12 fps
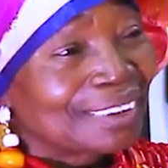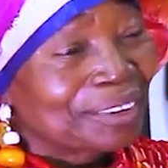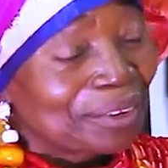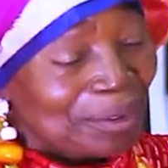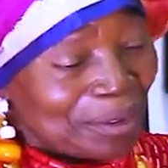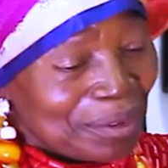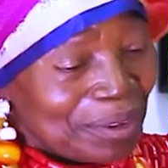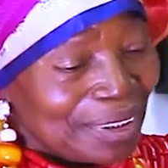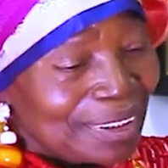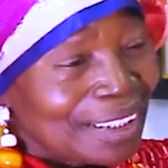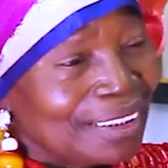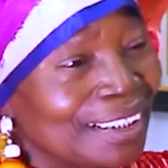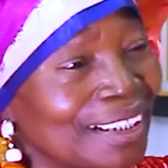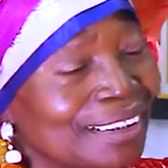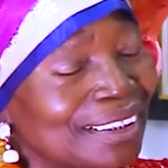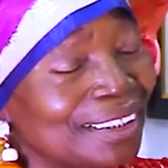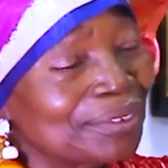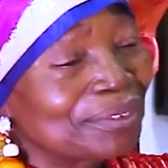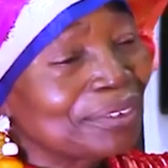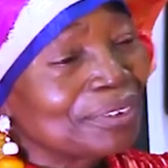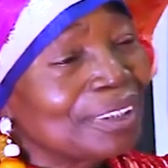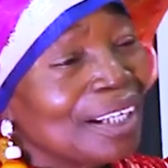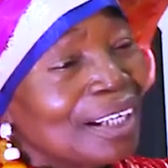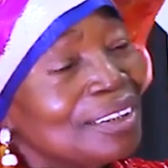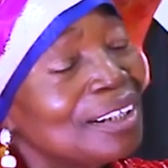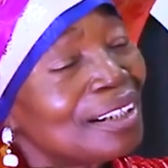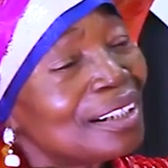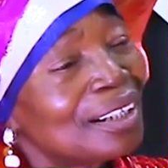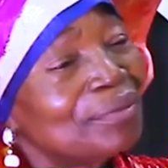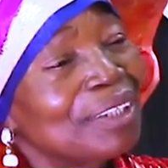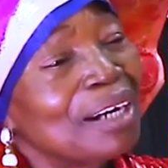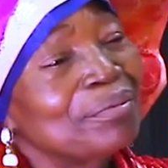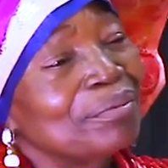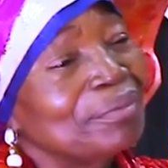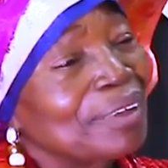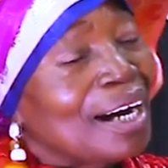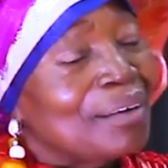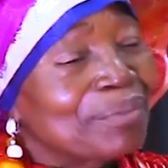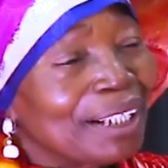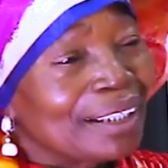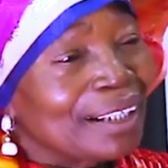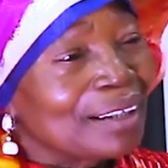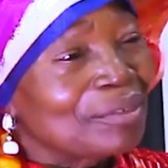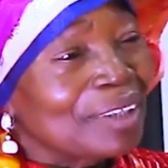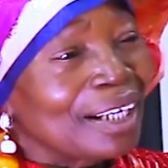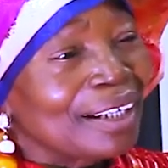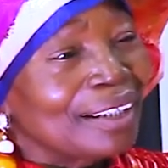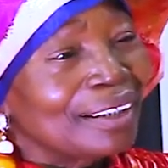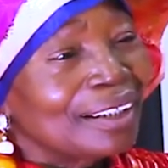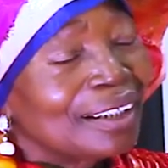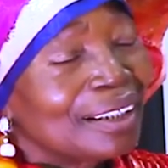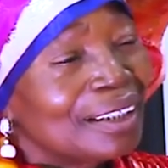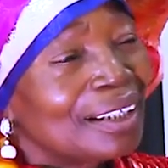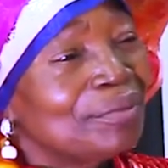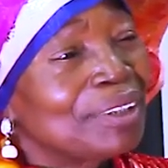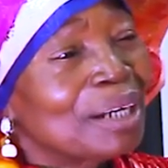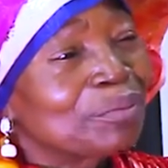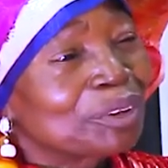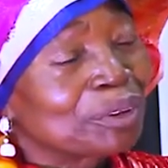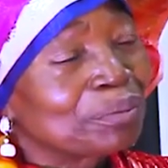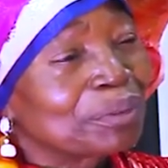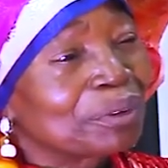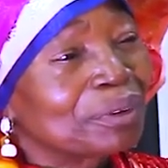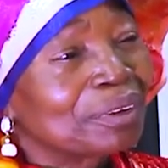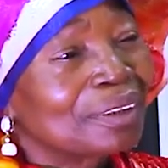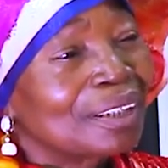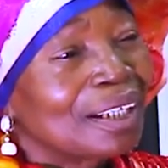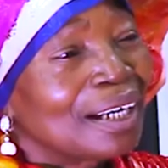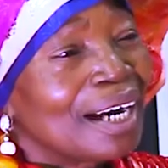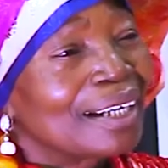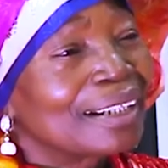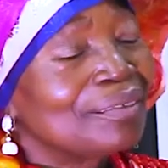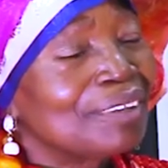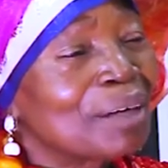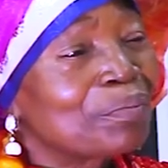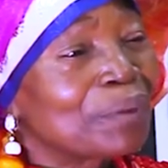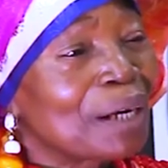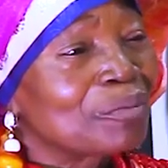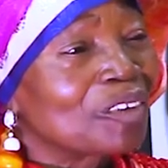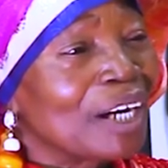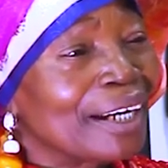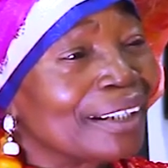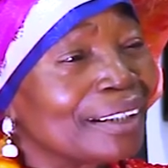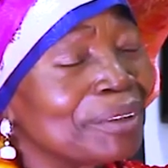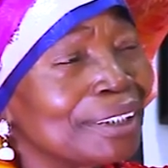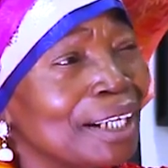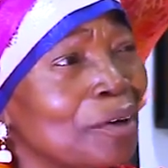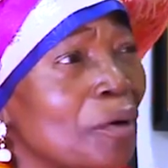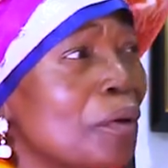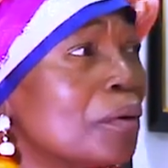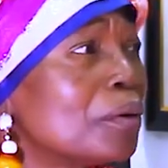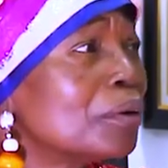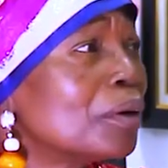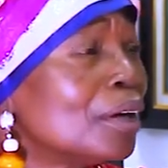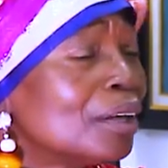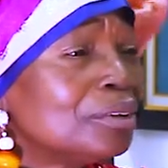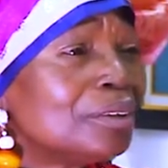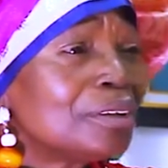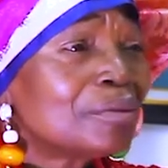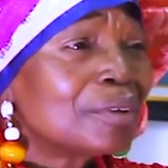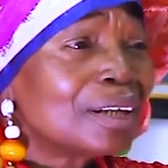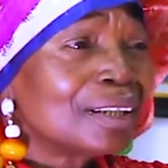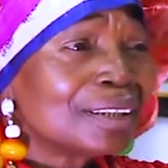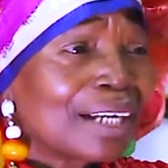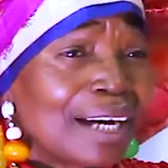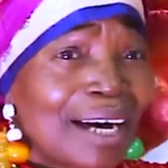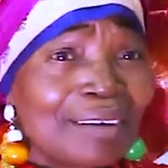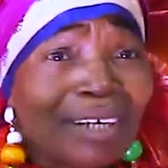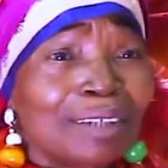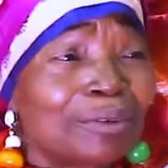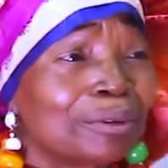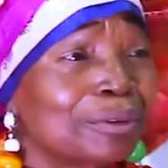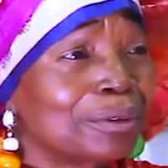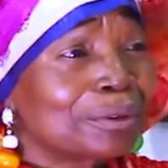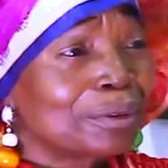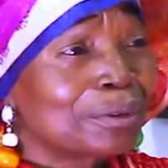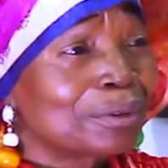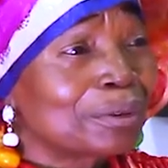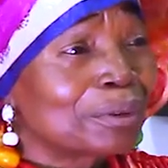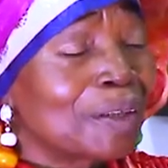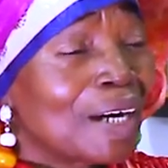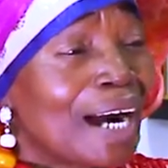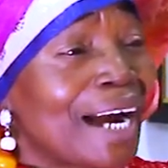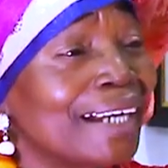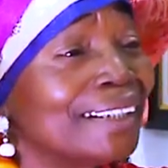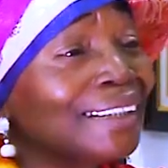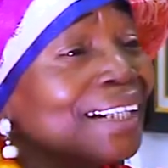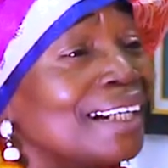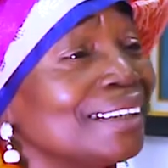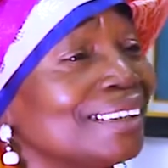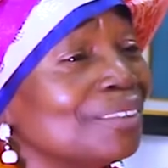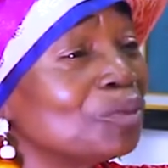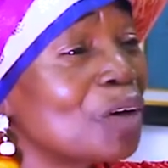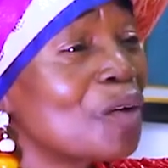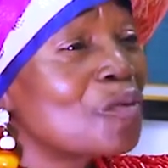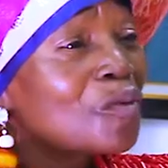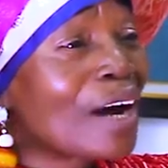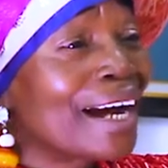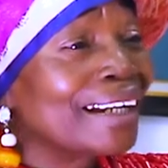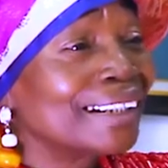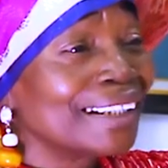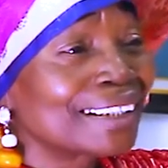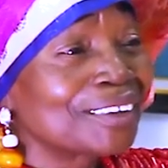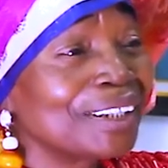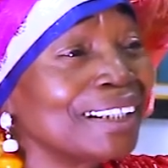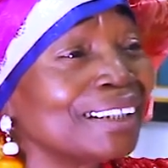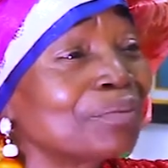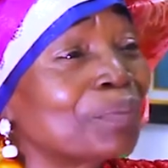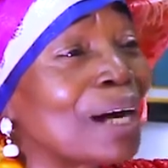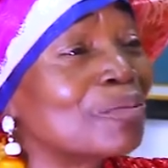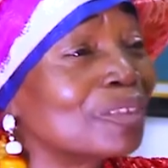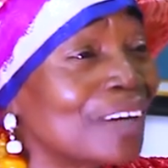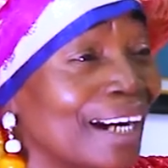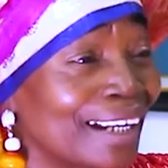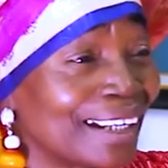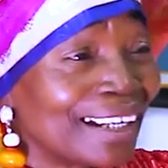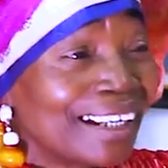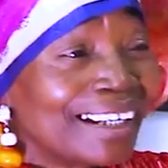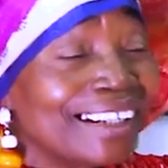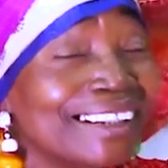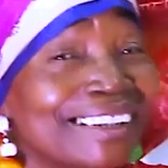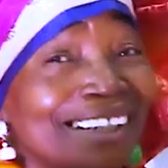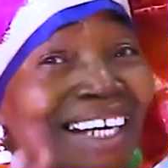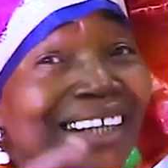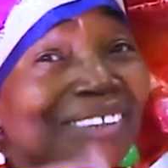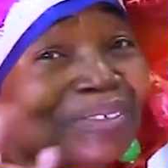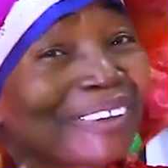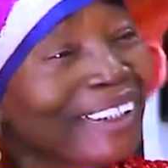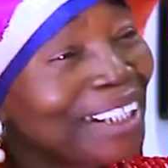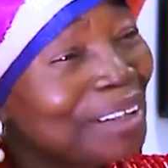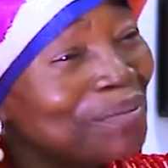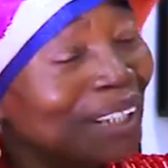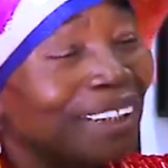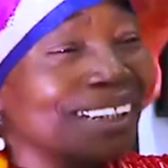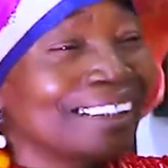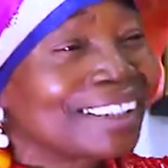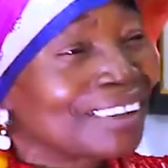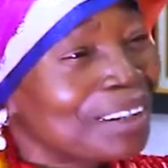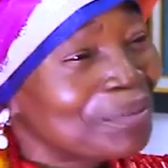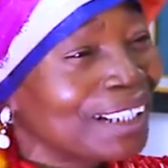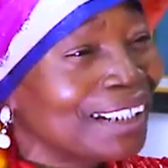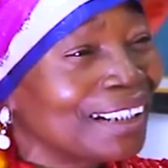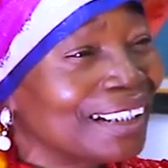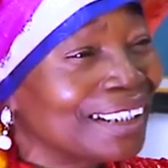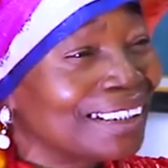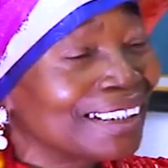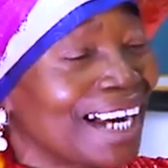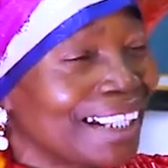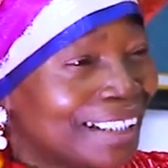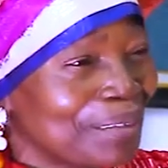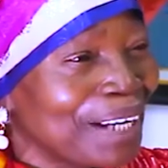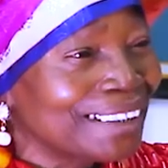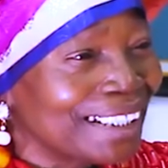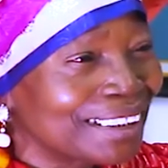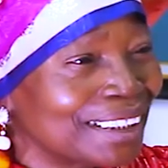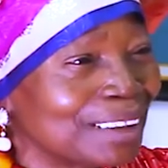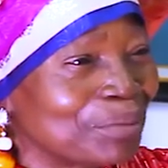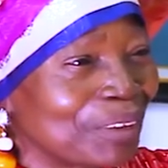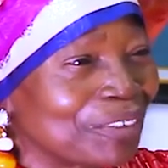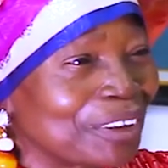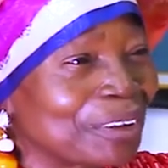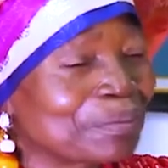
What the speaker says: So they taste this food. Don't give them American wine. Give them Sobo and give them palm wine. They will say, oh, you know what? I went to so-so-so. I taste the warm wine. They call it palm wine. It tastes funny, but it's lovely. I never tasted it before.